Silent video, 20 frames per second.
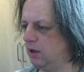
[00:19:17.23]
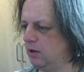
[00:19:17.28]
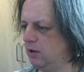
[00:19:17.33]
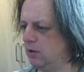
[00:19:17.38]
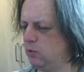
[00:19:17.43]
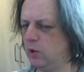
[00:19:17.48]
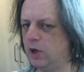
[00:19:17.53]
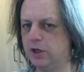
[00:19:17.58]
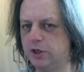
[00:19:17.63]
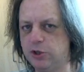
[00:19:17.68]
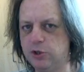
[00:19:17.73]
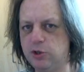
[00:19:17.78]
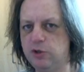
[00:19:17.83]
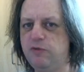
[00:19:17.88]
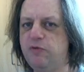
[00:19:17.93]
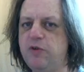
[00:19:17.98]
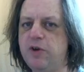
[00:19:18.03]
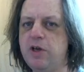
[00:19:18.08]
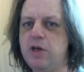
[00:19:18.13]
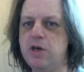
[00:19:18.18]
Well, good
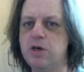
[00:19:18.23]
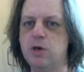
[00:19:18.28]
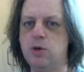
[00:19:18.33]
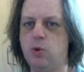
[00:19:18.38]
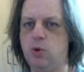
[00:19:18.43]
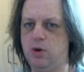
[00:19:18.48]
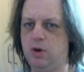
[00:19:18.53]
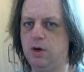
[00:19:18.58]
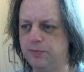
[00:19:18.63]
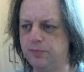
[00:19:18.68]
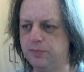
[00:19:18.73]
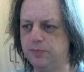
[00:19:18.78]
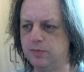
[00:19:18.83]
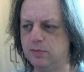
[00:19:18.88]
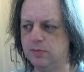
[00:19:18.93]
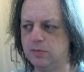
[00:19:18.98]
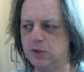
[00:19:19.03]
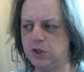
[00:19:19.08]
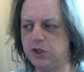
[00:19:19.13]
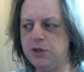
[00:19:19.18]
for you.
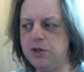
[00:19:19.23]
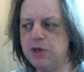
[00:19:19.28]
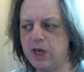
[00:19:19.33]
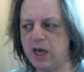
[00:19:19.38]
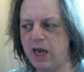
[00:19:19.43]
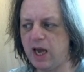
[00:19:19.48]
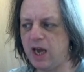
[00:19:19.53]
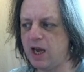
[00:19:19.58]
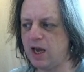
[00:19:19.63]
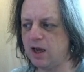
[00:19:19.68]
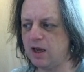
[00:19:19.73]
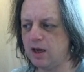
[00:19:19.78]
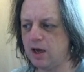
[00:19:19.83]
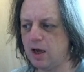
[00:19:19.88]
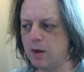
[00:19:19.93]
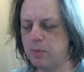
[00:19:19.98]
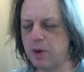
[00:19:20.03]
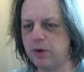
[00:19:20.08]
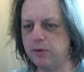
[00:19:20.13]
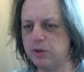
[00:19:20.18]
Do you care
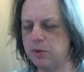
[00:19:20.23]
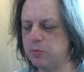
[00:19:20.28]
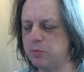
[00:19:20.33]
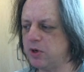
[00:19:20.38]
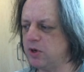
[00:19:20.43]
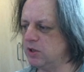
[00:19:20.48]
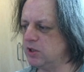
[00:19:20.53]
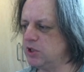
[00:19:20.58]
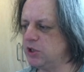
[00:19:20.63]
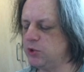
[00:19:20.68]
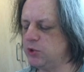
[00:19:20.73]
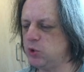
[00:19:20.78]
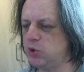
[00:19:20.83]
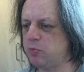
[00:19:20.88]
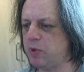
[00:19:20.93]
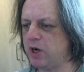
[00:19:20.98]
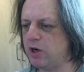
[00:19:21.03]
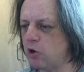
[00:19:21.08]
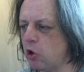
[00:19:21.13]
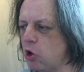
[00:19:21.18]
about the person who
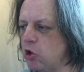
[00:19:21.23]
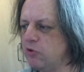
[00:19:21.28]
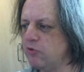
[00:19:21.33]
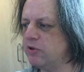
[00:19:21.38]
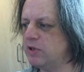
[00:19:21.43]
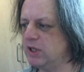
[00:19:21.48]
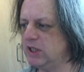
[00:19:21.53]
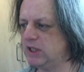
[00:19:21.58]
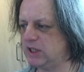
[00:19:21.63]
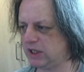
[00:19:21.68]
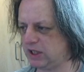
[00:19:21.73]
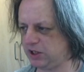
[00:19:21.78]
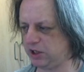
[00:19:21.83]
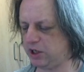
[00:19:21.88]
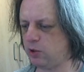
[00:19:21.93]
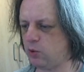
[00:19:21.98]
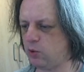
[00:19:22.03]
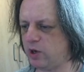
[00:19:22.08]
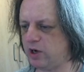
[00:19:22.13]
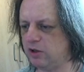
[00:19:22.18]
spent
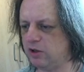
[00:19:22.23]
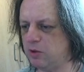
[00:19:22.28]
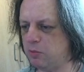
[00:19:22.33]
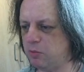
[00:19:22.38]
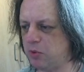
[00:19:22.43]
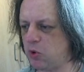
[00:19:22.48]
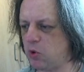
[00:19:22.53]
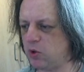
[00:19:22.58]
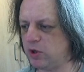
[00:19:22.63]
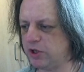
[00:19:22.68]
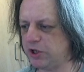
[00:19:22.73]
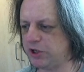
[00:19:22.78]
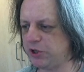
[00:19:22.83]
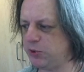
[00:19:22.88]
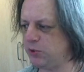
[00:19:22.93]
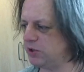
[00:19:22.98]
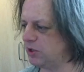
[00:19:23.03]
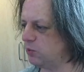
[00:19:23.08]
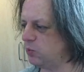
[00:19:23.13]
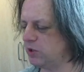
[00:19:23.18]
160 quid on the board to
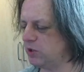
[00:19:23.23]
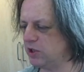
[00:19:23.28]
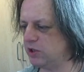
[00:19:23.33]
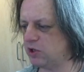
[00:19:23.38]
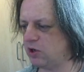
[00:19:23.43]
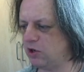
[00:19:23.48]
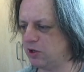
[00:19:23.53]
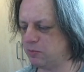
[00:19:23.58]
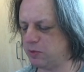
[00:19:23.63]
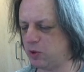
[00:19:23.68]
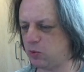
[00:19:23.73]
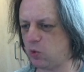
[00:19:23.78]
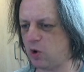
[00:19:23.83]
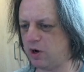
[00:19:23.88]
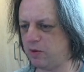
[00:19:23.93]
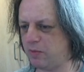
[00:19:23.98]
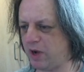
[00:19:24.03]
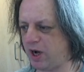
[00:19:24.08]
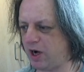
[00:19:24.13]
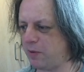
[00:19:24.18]
use it with his Ultimate
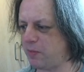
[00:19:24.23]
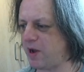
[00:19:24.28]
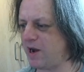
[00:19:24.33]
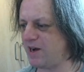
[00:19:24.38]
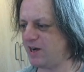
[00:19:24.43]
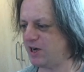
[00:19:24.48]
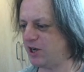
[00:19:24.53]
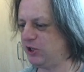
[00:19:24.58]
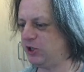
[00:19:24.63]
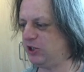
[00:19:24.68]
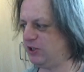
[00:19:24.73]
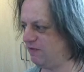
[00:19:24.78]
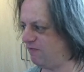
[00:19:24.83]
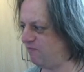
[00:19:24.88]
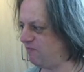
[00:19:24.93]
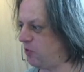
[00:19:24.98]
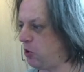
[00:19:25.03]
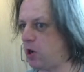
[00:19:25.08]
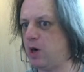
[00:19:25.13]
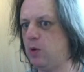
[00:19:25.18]
1 MB and it
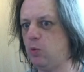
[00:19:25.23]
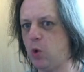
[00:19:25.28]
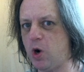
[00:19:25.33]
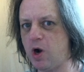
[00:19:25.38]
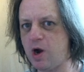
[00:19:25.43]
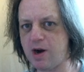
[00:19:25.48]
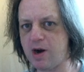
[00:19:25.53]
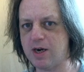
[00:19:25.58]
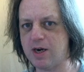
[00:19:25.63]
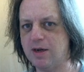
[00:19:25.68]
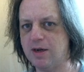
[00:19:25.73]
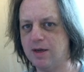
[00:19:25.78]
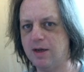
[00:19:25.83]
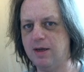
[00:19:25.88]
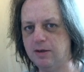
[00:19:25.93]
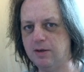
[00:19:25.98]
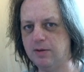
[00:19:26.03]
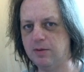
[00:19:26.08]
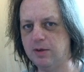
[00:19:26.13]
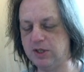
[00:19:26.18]
doesn't fucking work?
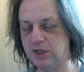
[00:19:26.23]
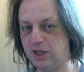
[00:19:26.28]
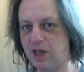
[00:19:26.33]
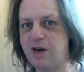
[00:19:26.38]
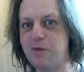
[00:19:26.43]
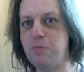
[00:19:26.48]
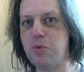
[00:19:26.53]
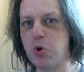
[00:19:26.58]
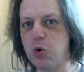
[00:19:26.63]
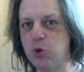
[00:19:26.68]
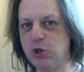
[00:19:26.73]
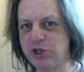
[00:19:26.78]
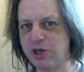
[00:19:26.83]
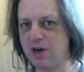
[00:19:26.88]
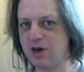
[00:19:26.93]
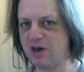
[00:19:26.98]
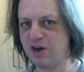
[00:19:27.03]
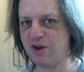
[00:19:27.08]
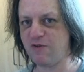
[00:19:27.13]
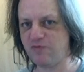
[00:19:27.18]
Is that
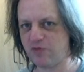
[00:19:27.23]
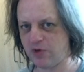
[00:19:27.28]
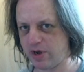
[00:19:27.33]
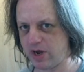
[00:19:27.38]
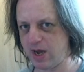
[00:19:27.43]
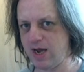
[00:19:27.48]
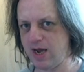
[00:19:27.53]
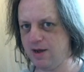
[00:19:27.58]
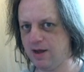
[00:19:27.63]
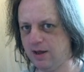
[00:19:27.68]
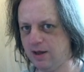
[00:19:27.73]
emotional enough for you?